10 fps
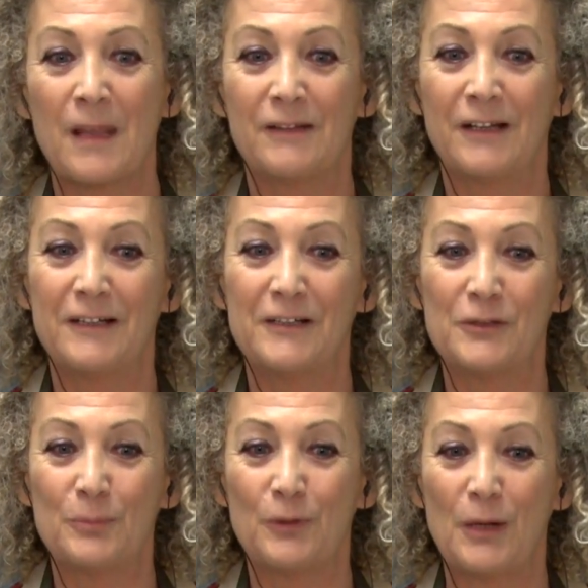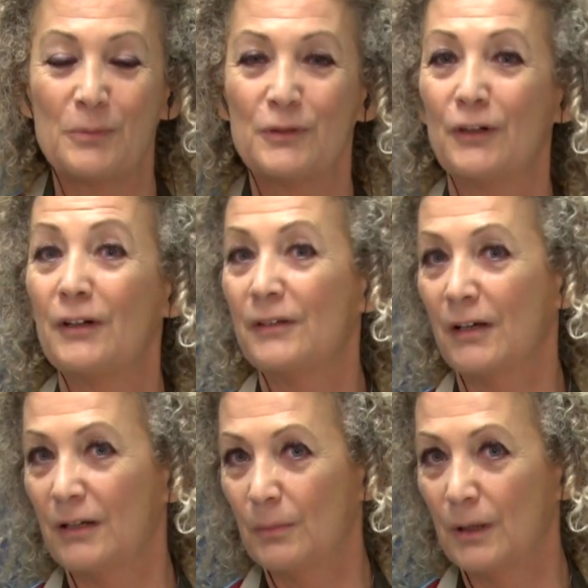that is perhaps not a
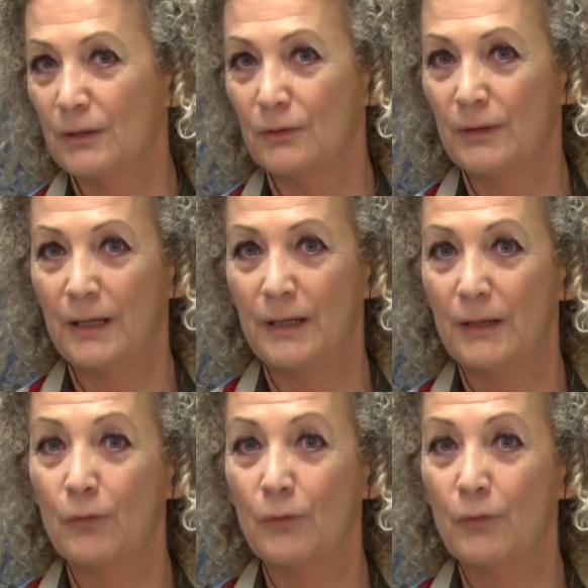Taliban today.